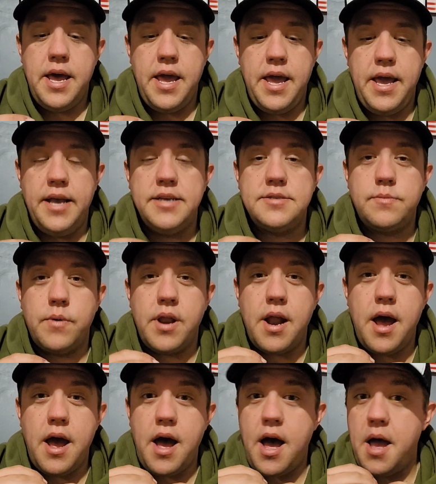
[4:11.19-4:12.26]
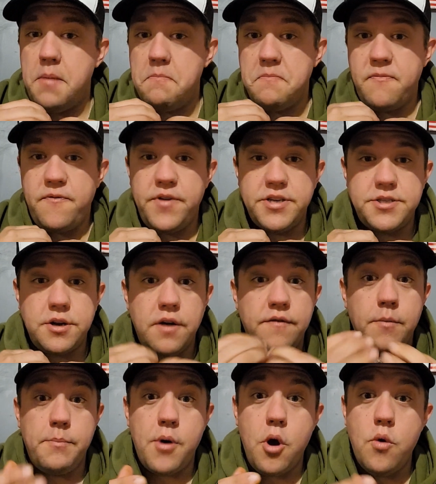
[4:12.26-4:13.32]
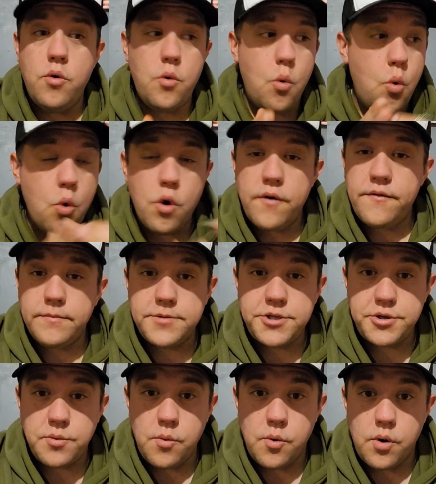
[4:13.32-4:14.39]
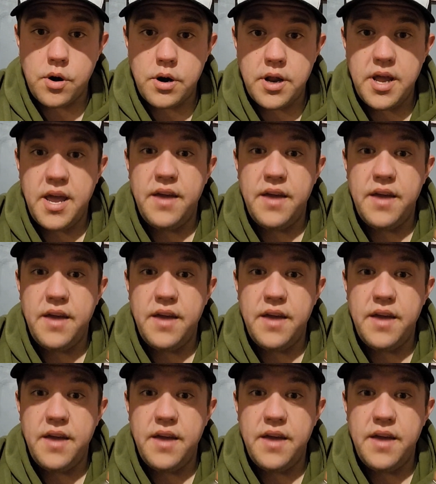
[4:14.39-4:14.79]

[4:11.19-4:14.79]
is when I'm fishing off a boat or from shore.